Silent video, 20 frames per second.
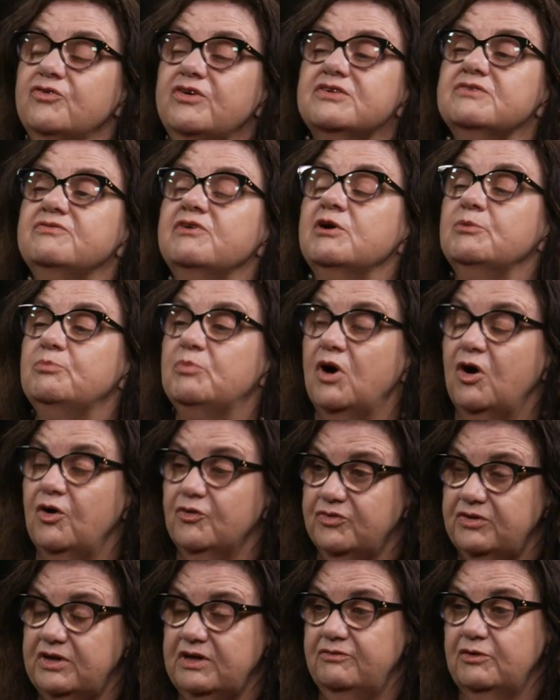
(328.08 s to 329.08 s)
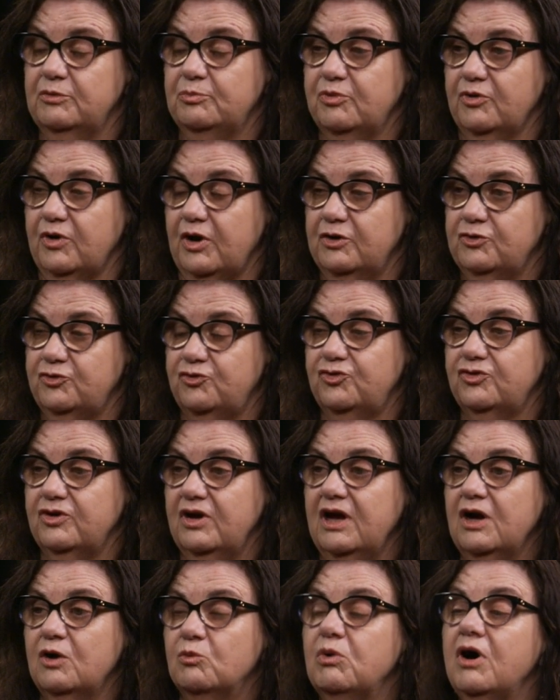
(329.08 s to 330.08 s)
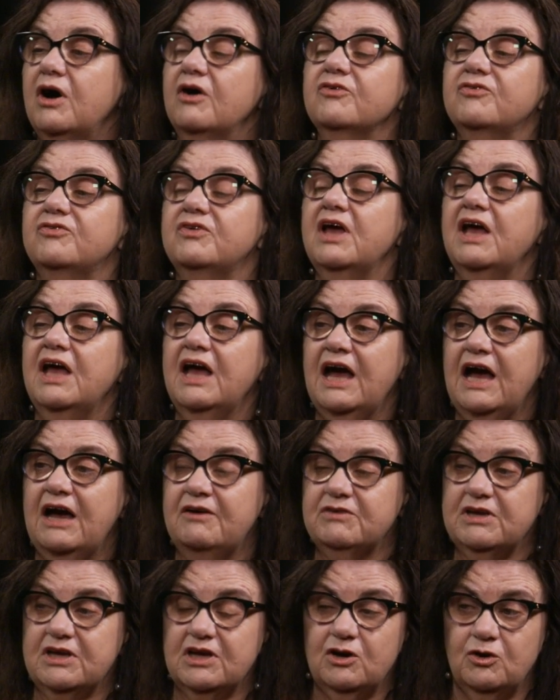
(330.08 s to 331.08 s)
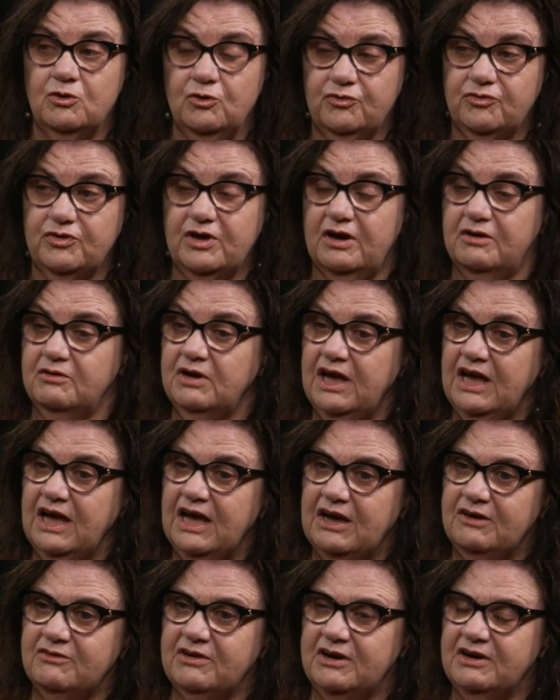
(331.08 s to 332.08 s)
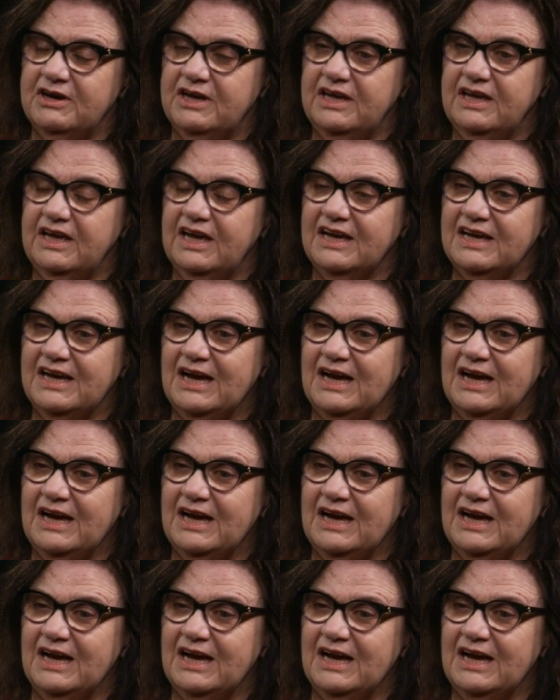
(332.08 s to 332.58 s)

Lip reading: has a very positive approach, whilst having also a very